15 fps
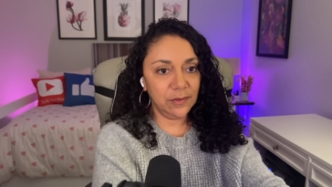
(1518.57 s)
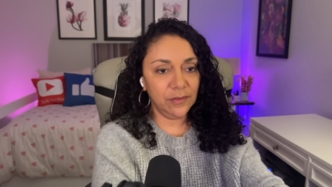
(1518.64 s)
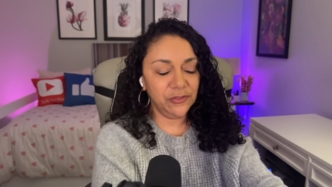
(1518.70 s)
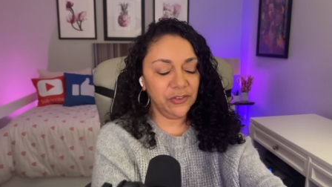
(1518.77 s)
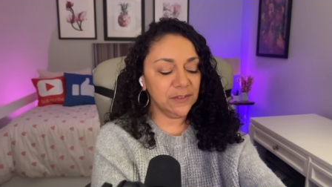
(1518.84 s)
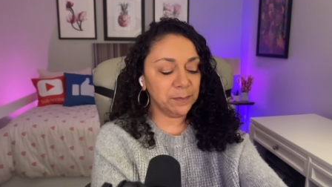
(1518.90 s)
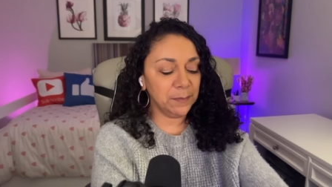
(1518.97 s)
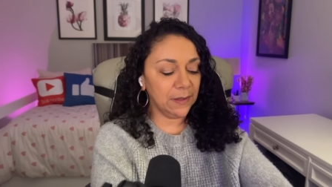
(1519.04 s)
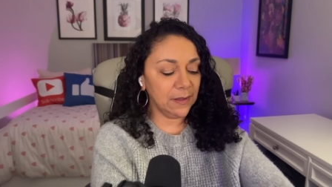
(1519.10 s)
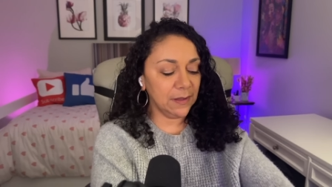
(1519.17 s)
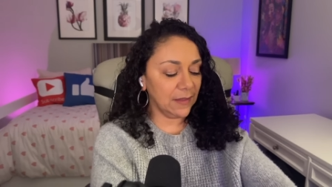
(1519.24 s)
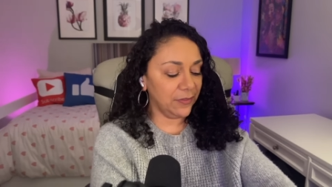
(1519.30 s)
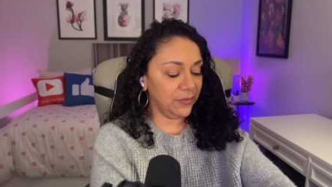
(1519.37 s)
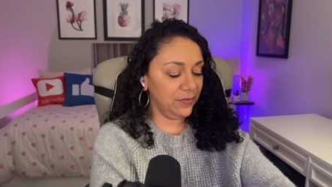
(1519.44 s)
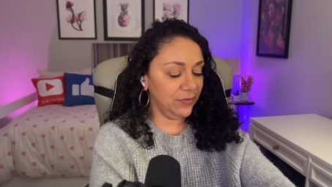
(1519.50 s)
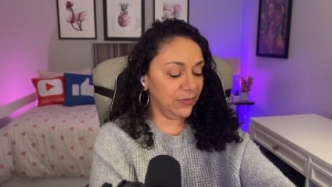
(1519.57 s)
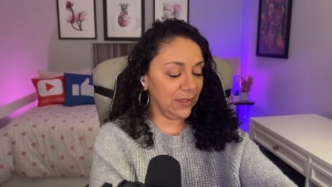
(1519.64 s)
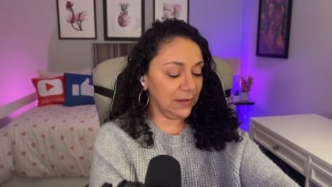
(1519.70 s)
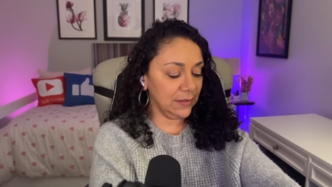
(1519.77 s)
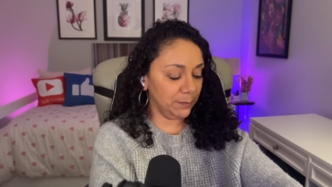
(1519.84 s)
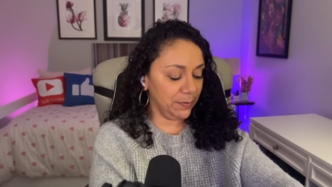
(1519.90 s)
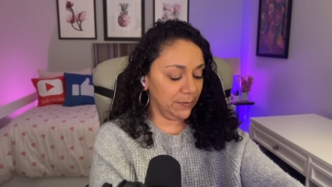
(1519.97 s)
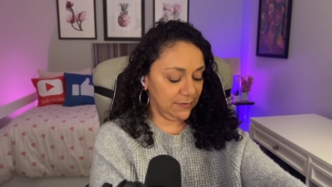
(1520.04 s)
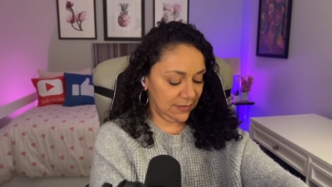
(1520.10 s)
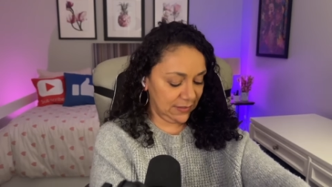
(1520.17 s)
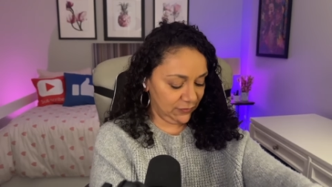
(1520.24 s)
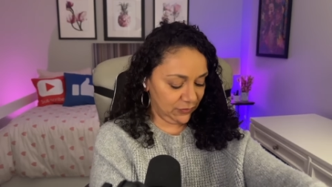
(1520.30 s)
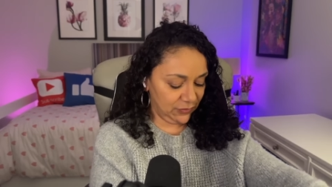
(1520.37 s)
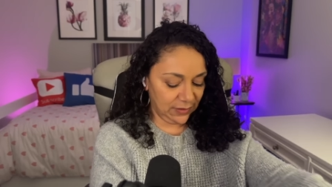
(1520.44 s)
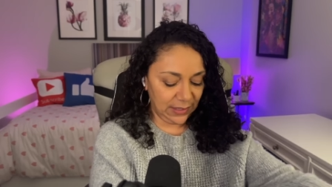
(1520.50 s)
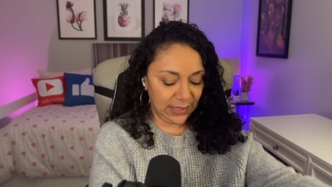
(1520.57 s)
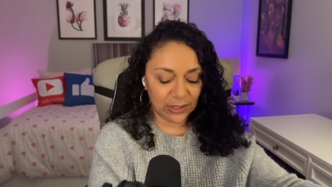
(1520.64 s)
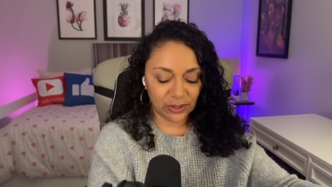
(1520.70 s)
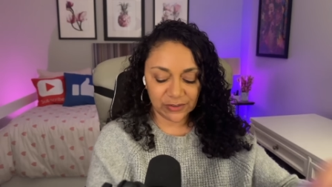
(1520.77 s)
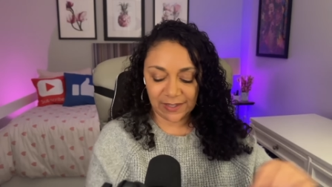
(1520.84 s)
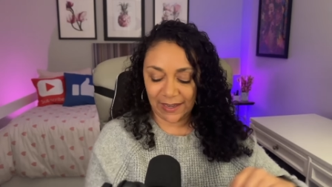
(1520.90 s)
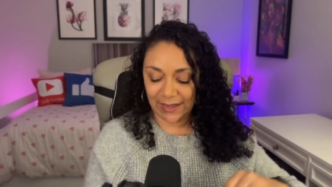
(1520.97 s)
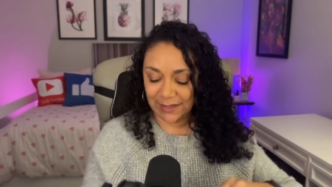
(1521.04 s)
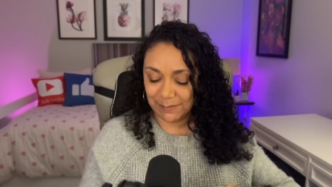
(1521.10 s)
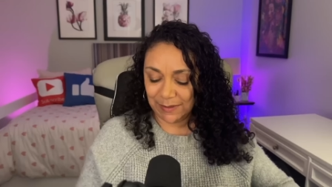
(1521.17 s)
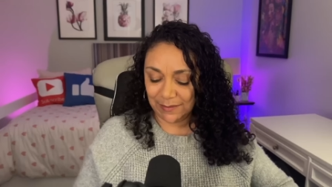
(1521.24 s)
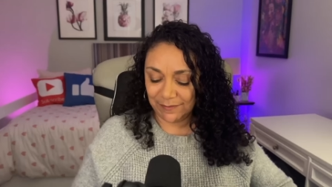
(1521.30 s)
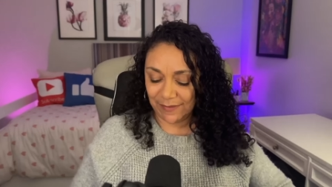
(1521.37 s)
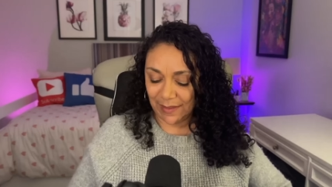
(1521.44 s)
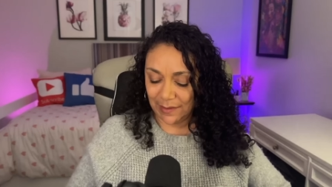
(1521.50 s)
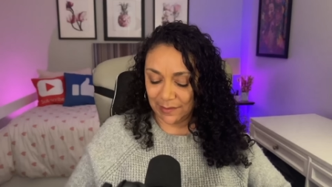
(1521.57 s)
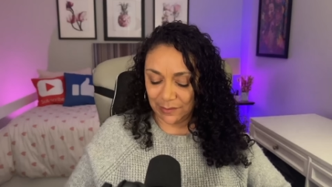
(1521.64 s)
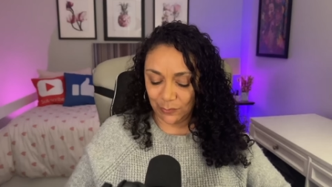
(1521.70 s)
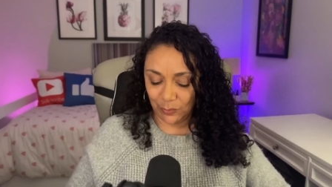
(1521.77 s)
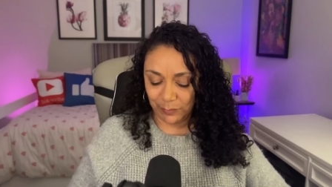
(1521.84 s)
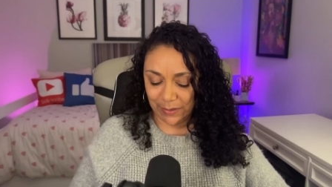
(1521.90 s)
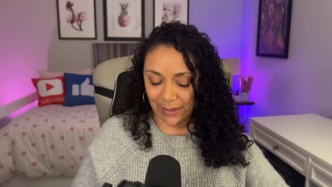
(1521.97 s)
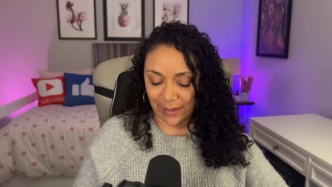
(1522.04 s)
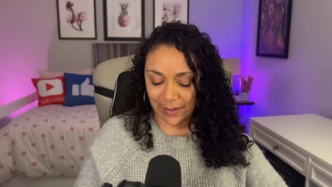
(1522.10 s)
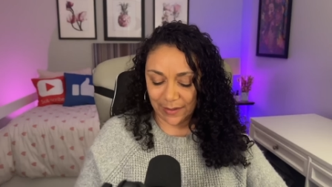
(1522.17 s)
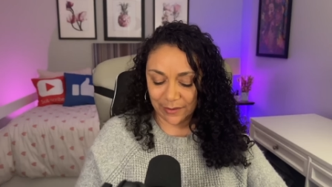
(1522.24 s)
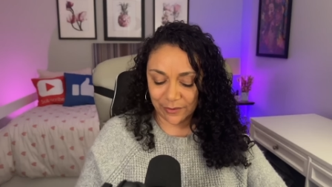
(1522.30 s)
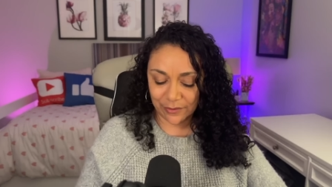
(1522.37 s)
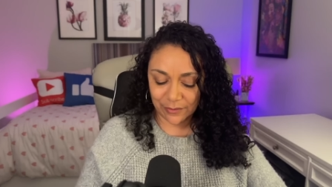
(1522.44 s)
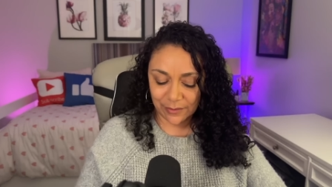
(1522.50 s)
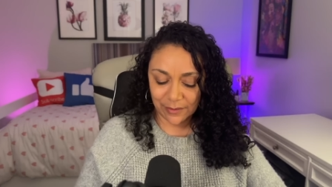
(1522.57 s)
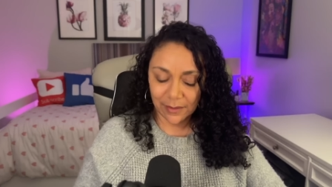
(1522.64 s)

just because I think the entertainment value will be higher.